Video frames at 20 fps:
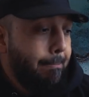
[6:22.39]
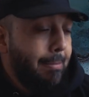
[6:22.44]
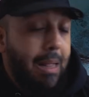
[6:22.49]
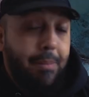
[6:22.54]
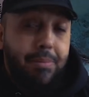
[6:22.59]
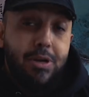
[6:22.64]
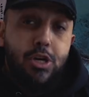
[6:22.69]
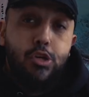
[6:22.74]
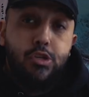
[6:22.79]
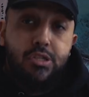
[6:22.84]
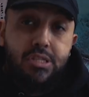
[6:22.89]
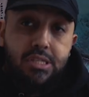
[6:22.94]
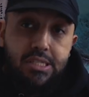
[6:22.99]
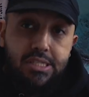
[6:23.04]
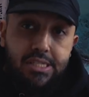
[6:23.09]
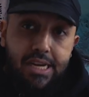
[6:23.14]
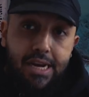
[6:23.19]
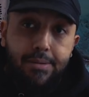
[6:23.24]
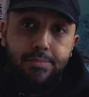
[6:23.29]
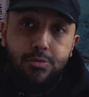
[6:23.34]
I've been using the
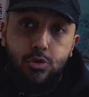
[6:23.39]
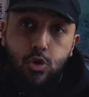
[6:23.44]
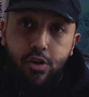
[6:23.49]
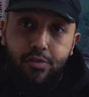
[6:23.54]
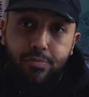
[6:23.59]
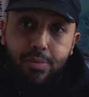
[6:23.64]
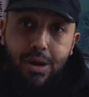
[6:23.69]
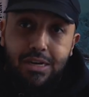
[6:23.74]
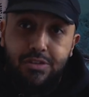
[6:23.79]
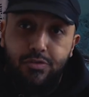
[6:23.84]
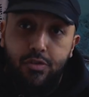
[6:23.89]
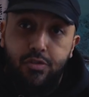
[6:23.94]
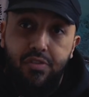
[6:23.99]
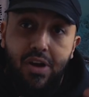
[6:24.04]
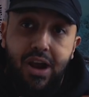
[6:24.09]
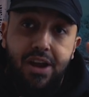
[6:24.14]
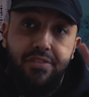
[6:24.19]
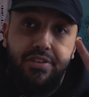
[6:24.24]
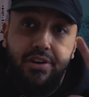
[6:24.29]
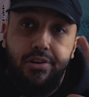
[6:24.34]
same softbox for
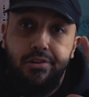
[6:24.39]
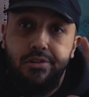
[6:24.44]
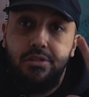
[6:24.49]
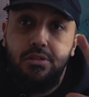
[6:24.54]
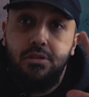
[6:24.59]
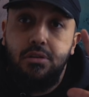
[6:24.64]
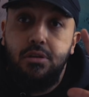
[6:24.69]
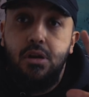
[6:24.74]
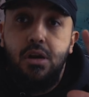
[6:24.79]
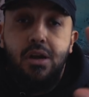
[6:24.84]
5 years.